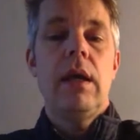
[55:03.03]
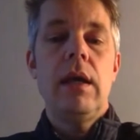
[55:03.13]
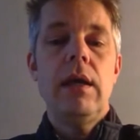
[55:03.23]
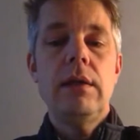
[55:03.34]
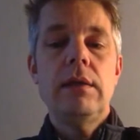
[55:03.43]

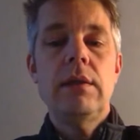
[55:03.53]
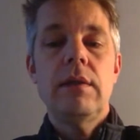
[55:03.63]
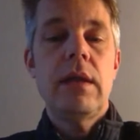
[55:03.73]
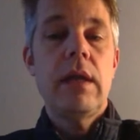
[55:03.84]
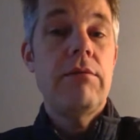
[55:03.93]
and
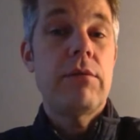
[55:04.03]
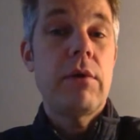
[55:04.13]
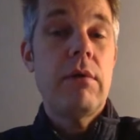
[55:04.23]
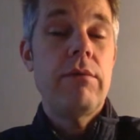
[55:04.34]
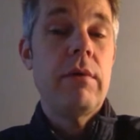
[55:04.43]
they have
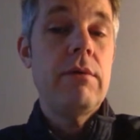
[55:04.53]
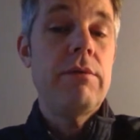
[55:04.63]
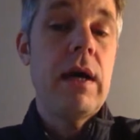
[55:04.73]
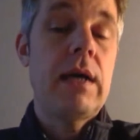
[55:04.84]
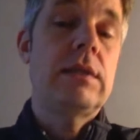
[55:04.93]
grown very
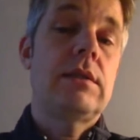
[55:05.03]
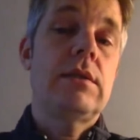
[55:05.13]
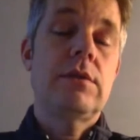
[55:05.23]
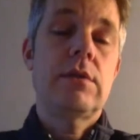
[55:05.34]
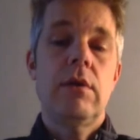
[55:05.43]
fast.
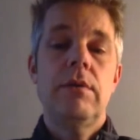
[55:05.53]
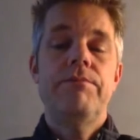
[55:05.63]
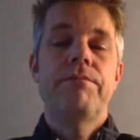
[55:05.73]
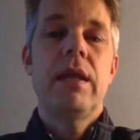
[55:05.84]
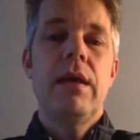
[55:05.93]

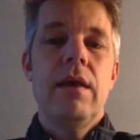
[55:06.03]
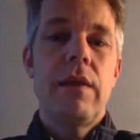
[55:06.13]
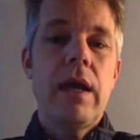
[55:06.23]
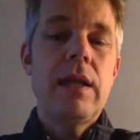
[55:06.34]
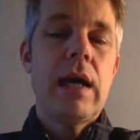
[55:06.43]
So
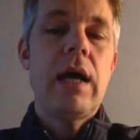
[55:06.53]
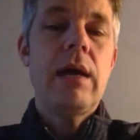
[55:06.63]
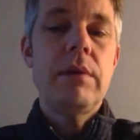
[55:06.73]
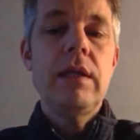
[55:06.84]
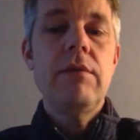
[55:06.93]
that,
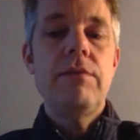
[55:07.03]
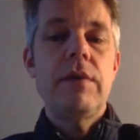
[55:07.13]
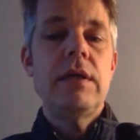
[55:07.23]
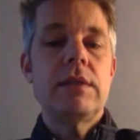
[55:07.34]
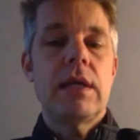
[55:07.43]
I believe,
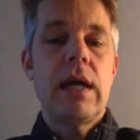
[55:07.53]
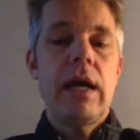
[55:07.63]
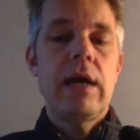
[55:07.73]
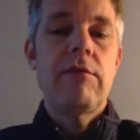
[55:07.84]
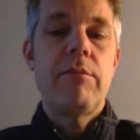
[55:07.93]
is the
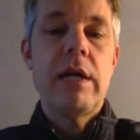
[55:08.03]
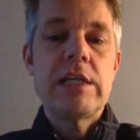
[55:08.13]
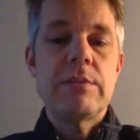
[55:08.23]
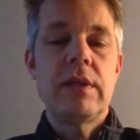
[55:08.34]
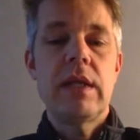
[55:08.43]
kind of
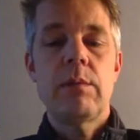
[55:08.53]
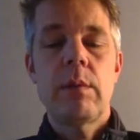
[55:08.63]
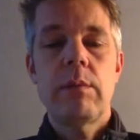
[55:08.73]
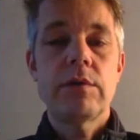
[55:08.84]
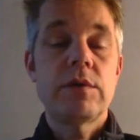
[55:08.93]
management that
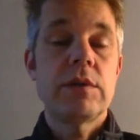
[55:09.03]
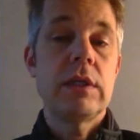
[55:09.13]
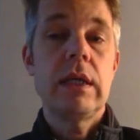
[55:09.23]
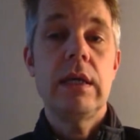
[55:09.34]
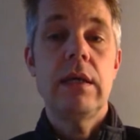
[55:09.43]
we will
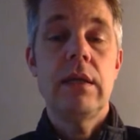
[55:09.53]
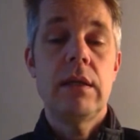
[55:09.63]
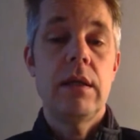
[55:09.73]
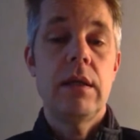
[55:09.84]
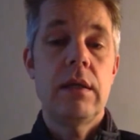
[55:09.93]
see
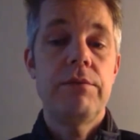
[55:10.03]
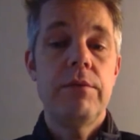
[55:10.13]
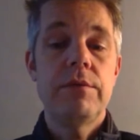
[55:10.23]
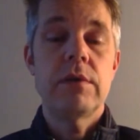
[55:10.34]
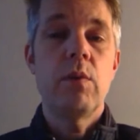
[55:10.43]
in the
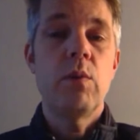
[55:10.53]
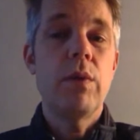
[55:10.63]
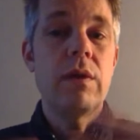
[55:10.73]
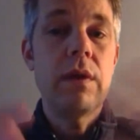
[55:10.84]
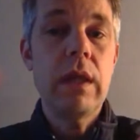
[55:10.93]
future
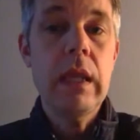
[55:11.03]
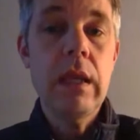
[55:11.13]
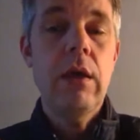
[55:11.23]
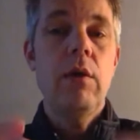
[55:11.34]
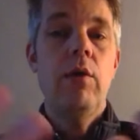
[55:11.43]

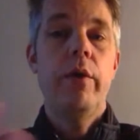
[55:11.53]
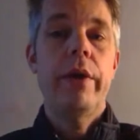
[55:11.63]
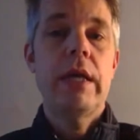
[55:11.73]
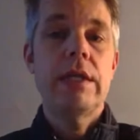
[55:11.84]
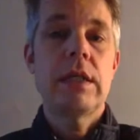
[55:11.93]
within
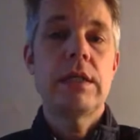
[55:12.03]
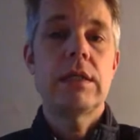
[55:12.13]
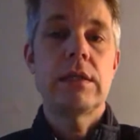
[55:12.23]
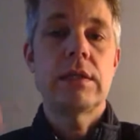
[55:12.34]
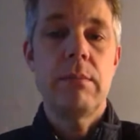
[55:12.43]

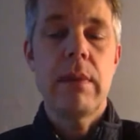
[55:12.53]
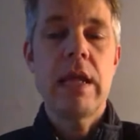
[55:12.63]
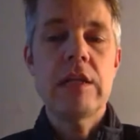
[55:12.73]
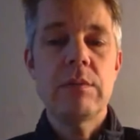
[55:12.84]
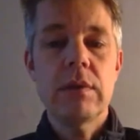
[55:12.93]
organizations. The
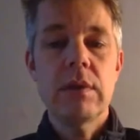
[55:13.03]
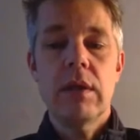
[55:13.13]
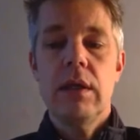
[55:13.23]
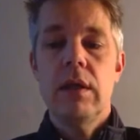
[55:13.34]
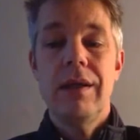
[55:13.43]
management
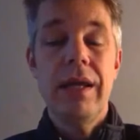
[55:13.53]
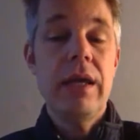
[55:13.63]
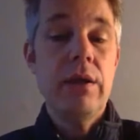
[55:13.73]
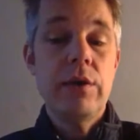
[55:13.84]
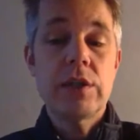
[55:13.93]

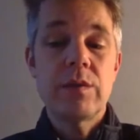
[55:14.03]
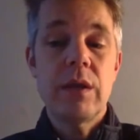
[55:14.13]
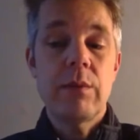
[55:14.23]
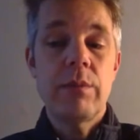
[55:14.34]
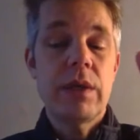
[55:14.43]
layers
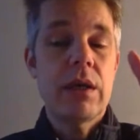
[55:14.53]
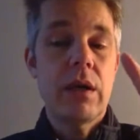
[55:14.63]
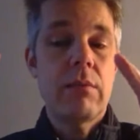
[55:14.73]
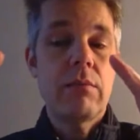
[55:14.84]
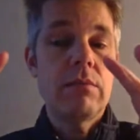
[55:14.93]
will
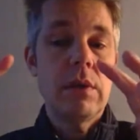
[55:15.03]
become